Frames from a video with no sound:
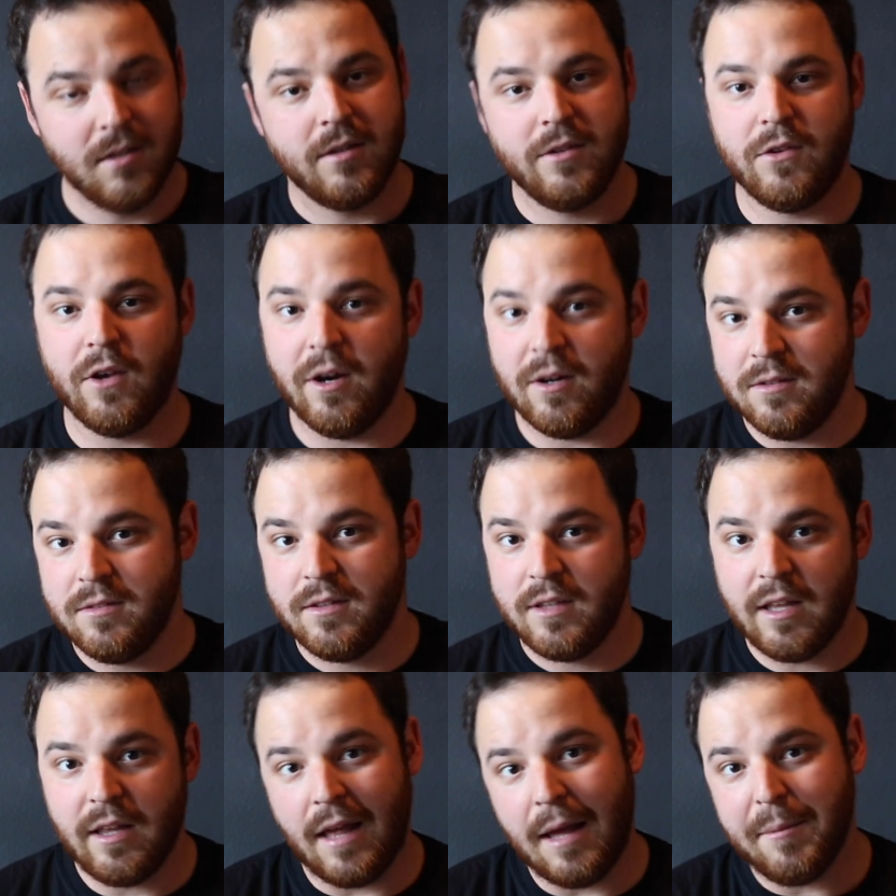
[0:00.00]
So,
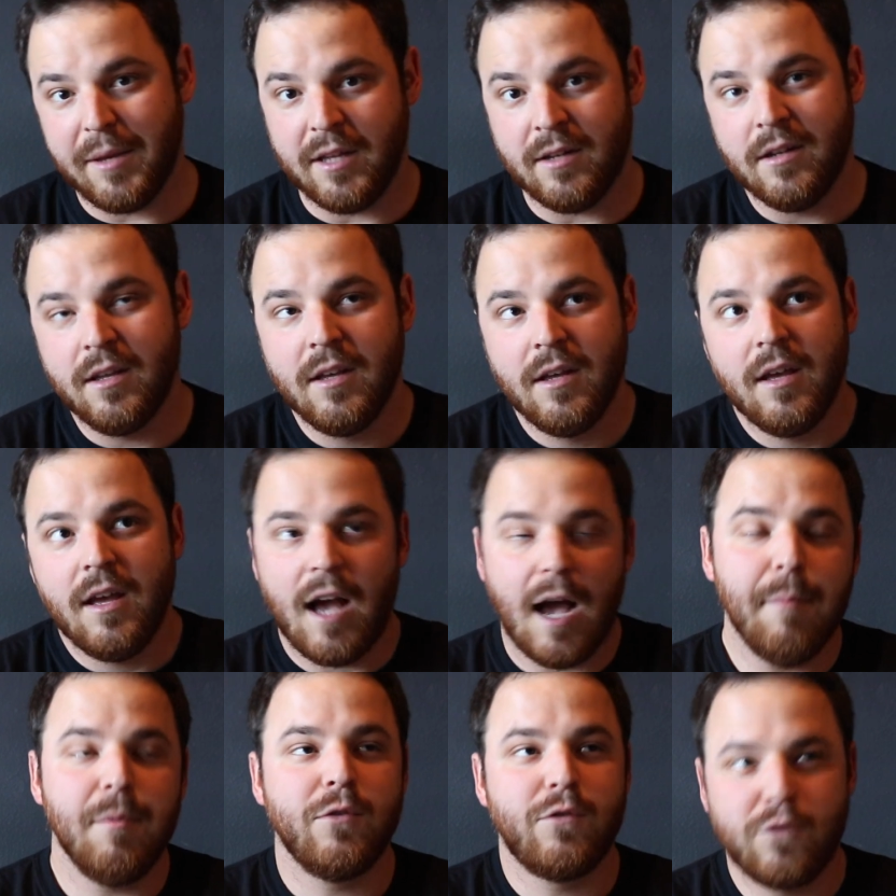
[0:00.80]
I mean,
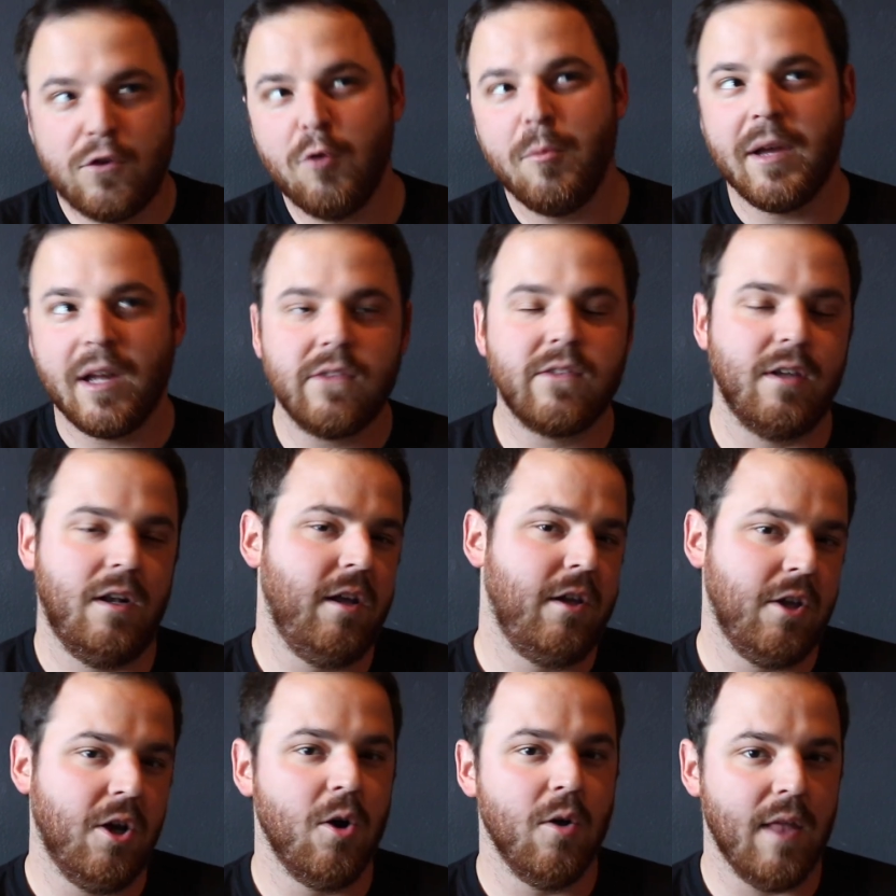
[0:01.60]
I'm assuming it's
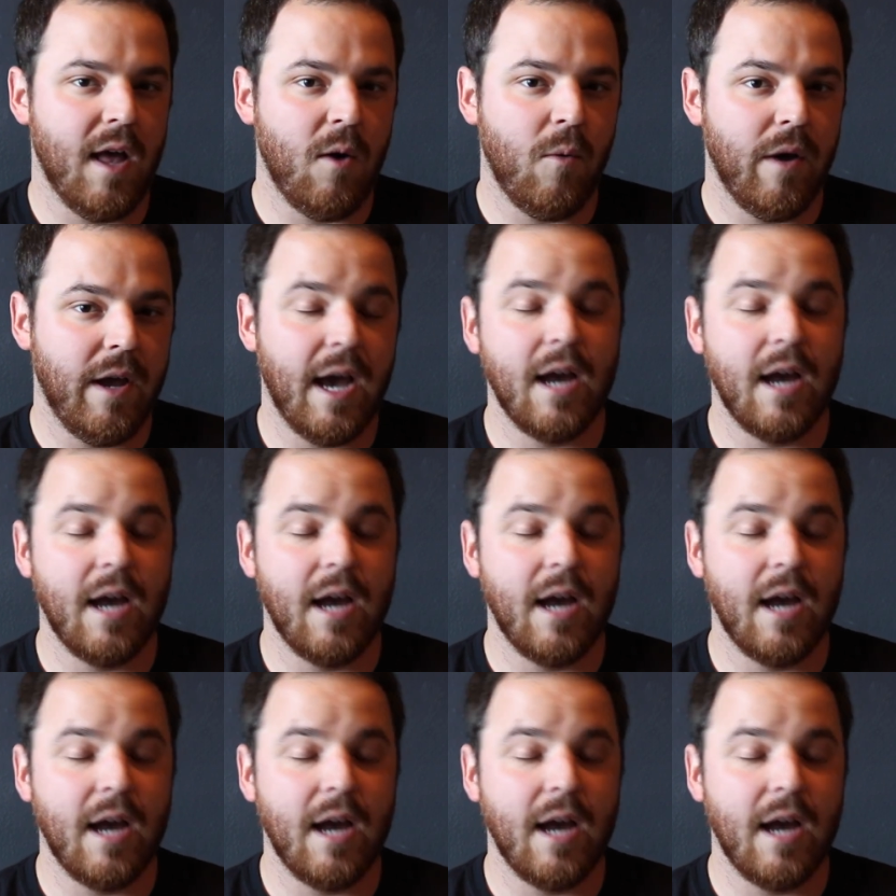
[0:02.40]
gonna go that way.